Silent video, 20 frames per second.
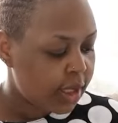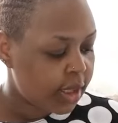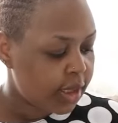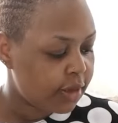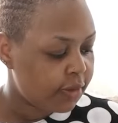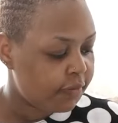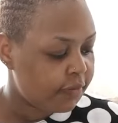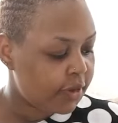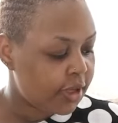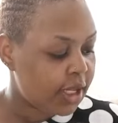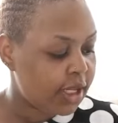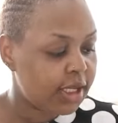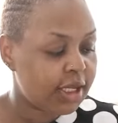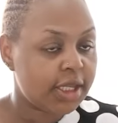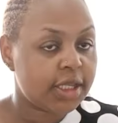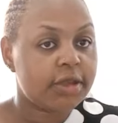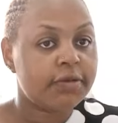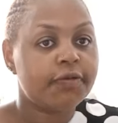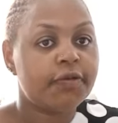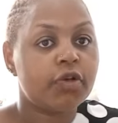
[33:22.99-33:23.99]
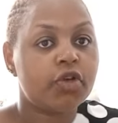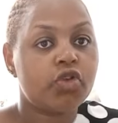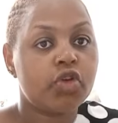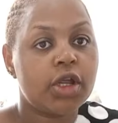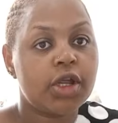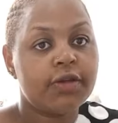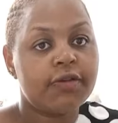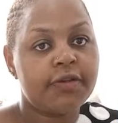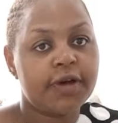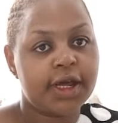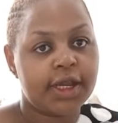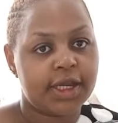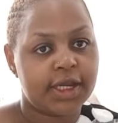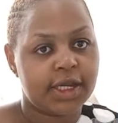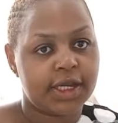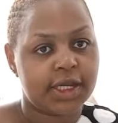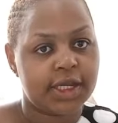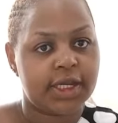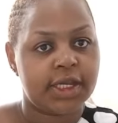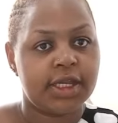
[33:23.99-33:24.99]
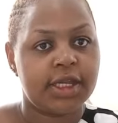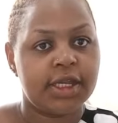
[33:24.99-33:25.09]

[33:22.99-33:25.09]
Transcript: the flood is for 1200